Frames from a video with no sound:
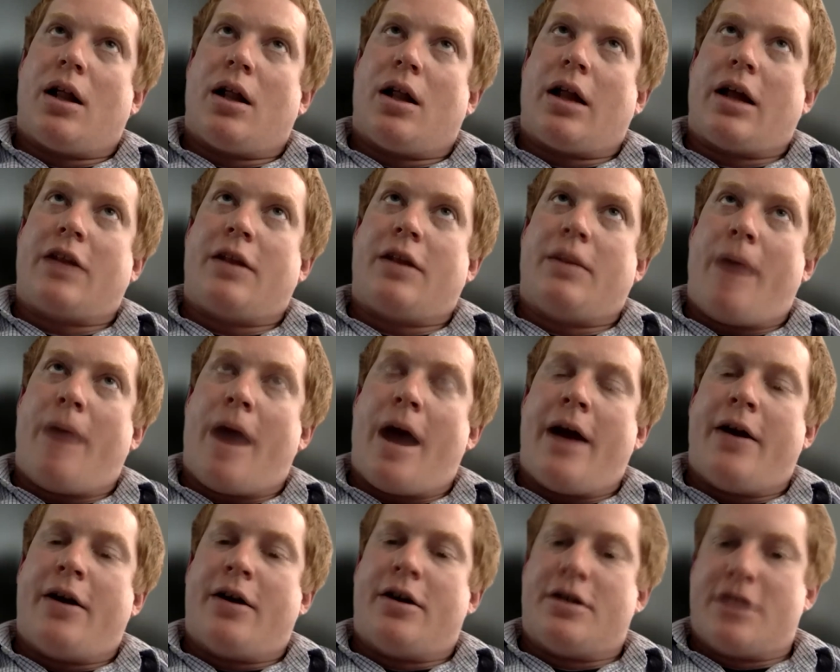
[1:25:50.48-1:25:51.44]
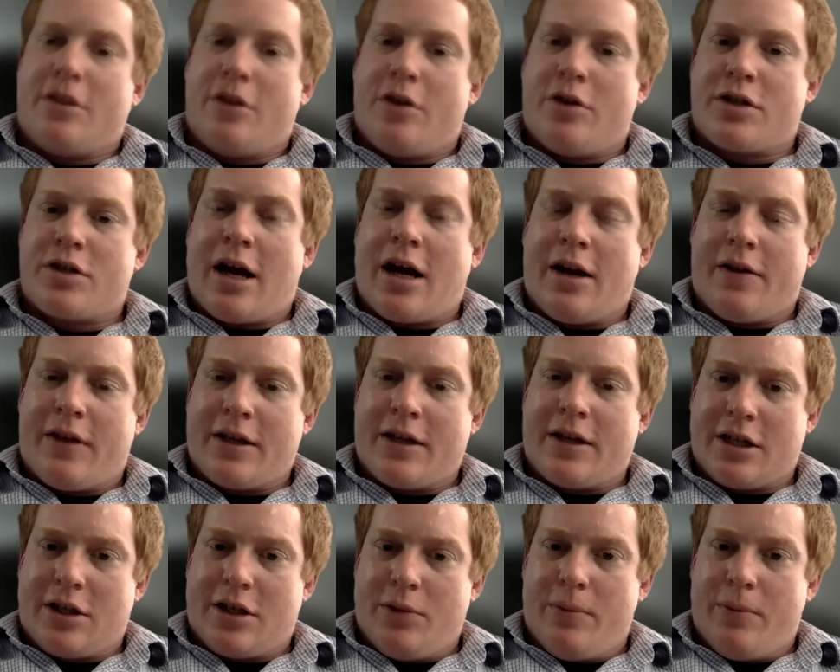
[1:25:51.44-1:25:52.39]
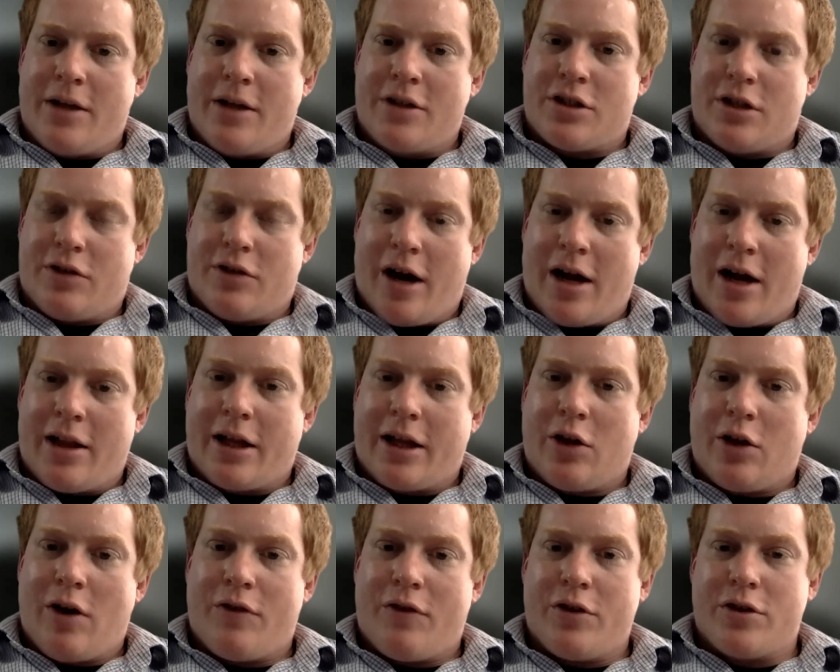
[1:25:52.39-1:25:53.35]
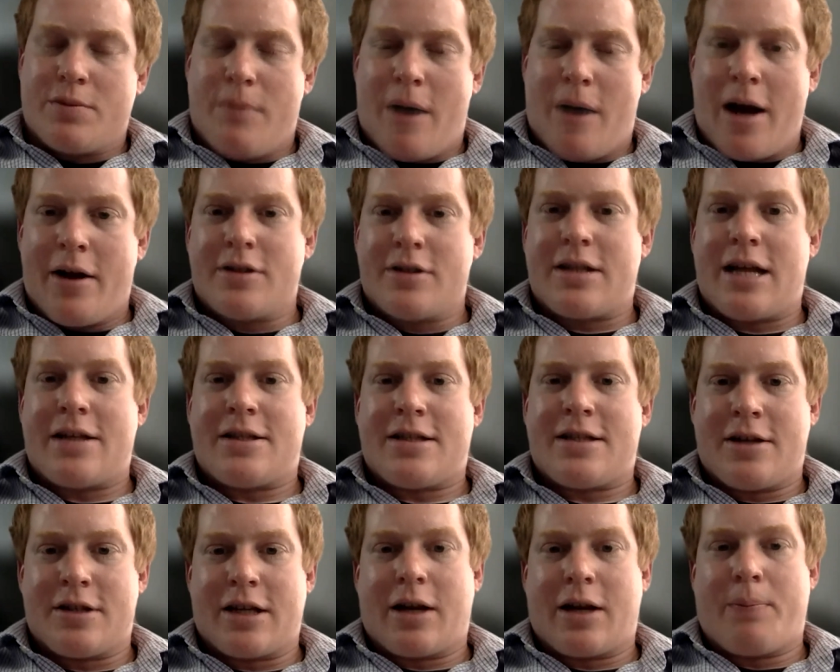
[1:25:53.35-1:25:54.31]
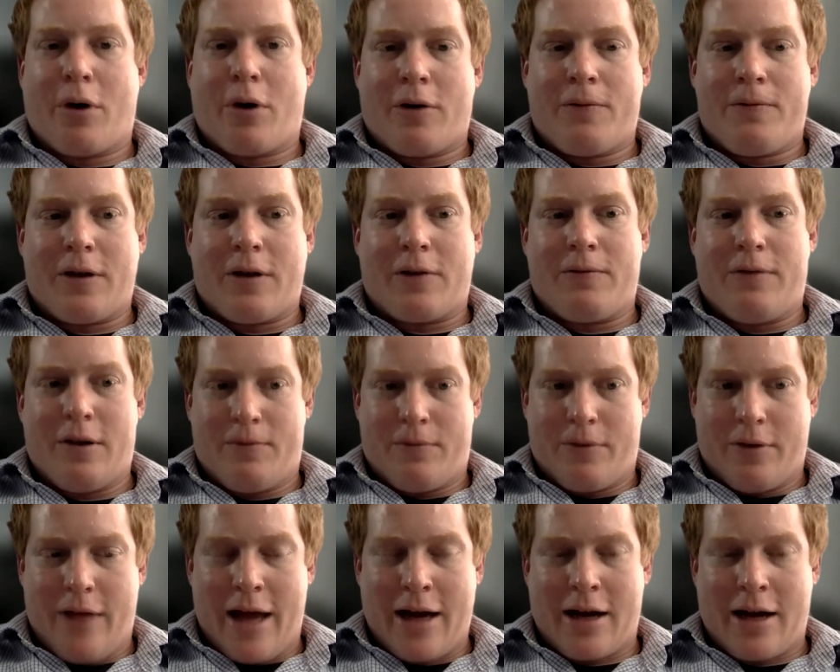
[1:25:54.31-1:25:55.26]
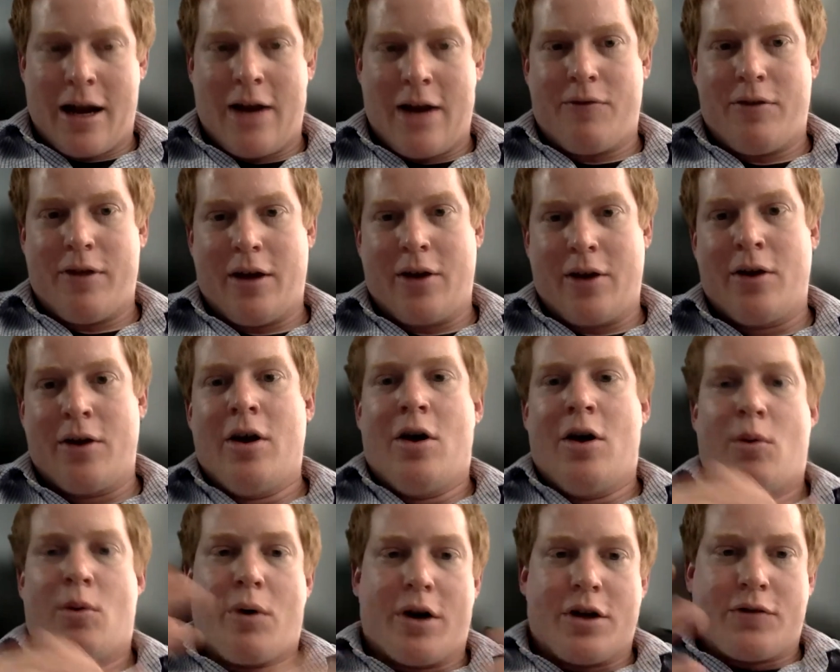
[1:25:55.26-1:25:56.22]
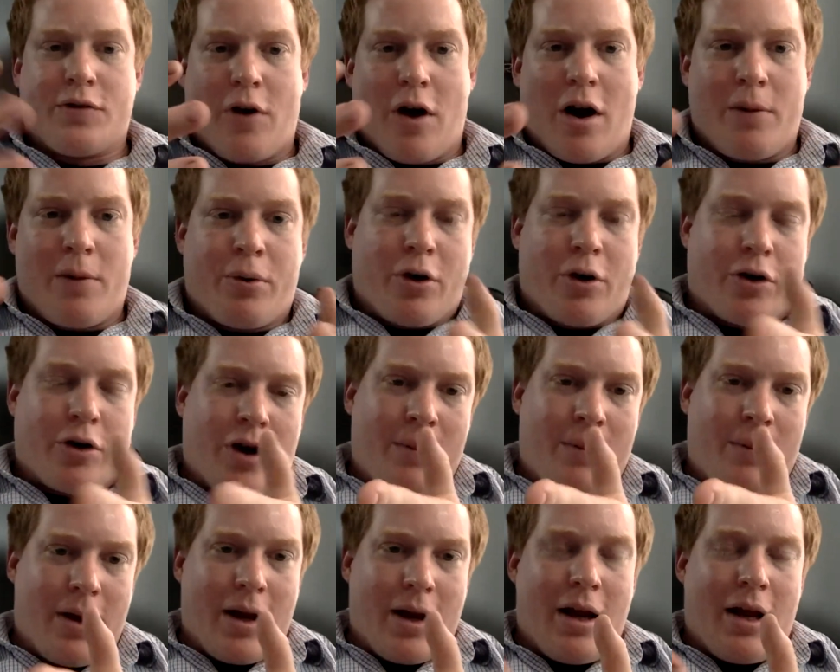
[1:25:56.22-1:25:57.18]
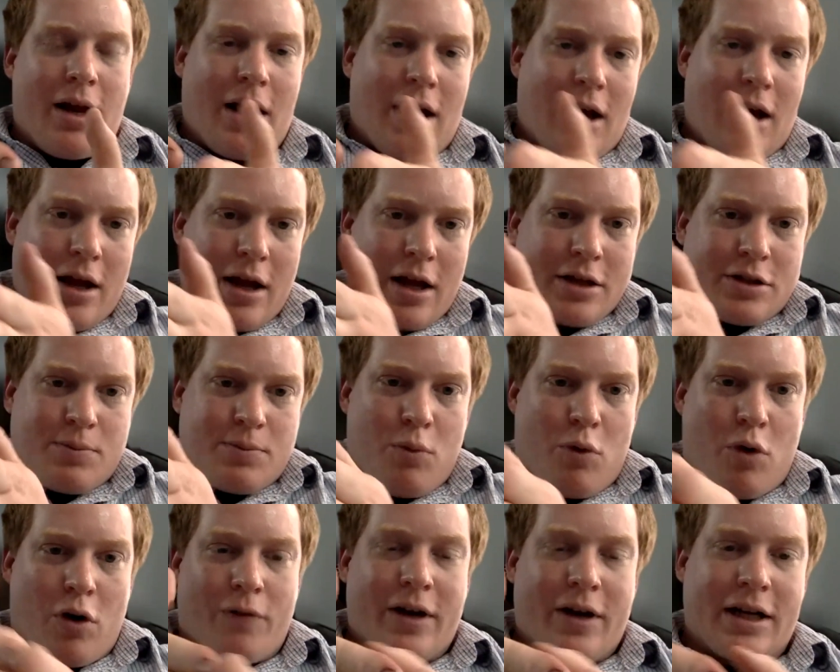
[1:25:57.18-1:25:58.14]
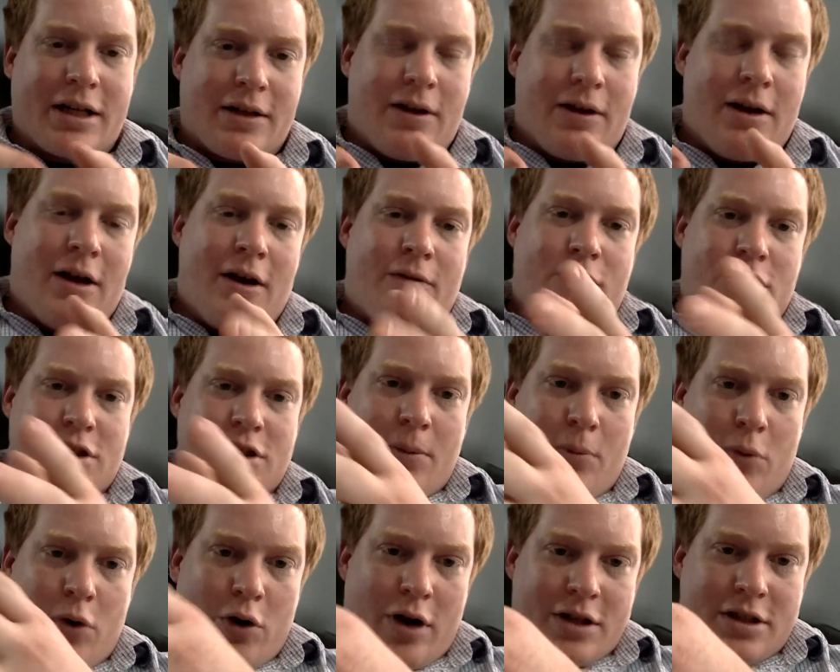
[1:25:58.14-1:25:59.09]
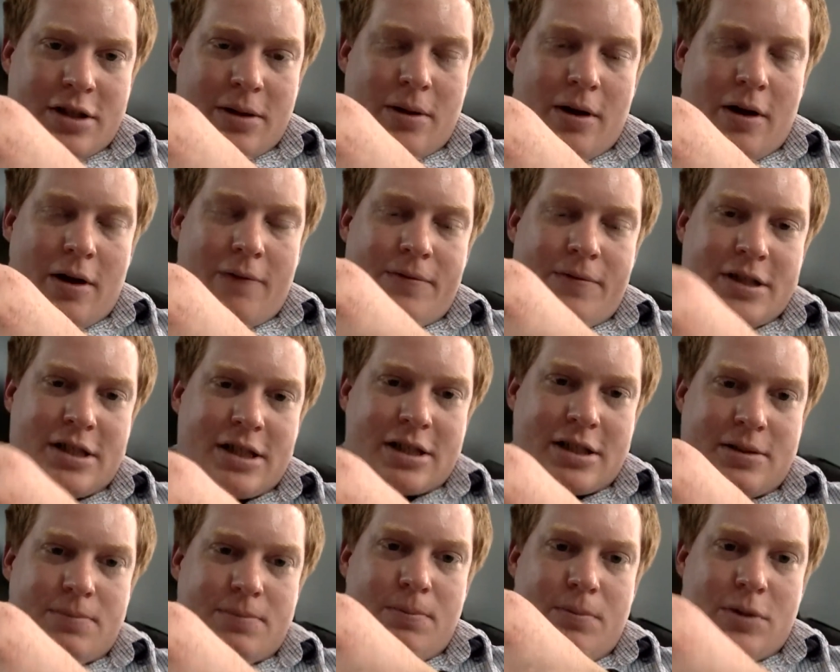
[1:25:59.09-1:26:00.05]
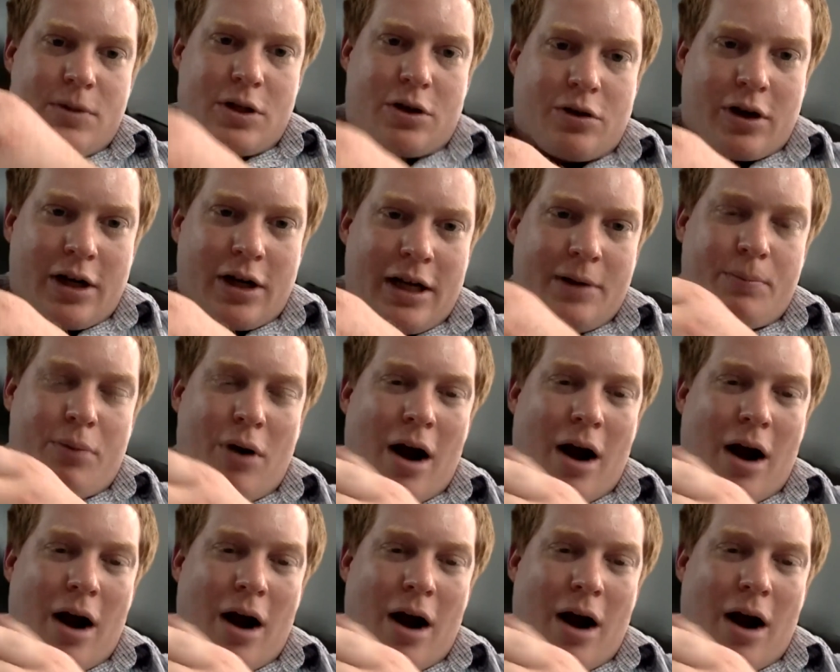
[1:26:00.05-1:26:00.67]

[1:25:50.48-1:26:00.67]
like the minors and those kind of things, like you mentioned, right? Like you have those minors, that sounds like a perfect fit for that kind of thing. Whereas for our program, it's more of for someone who has a physics degree and